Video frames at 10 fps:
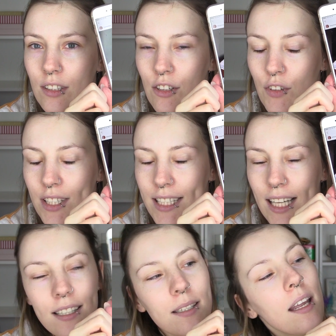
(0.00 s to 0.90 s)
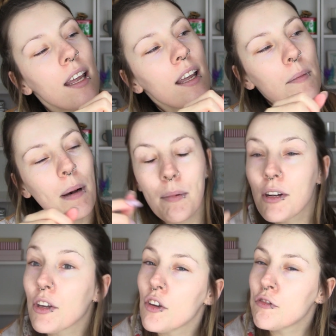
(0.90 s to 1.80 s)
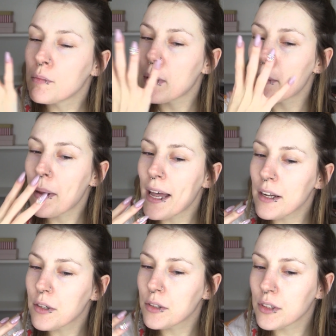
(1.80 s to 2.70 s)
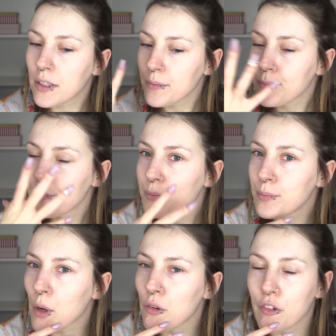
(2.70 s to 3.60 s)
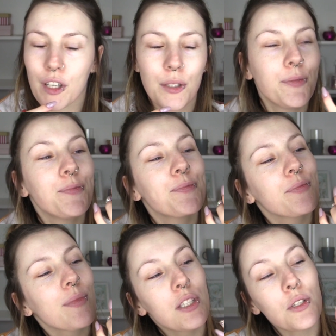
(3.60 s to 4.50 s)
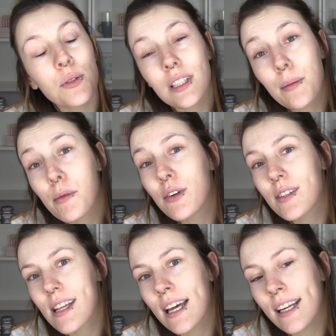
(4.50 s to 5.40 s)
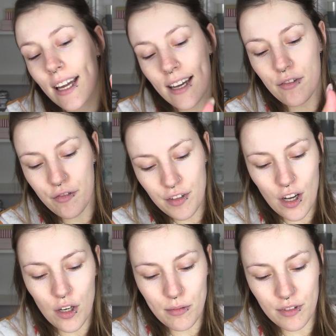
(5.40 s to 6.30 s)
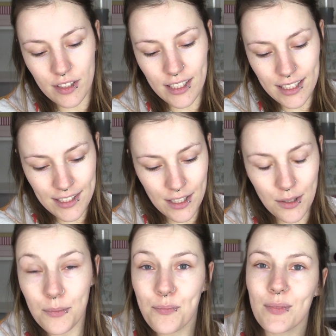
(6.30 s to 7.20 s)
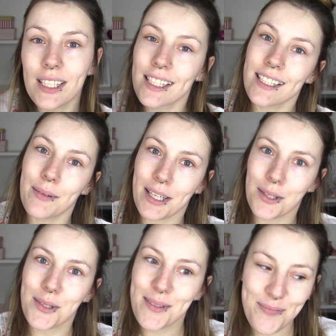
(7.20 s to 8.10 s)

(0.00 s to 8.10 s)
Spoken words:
You can see that. But I'm going to go from a pale mofo to glamorous AF, hopefully. So let's see how it goes.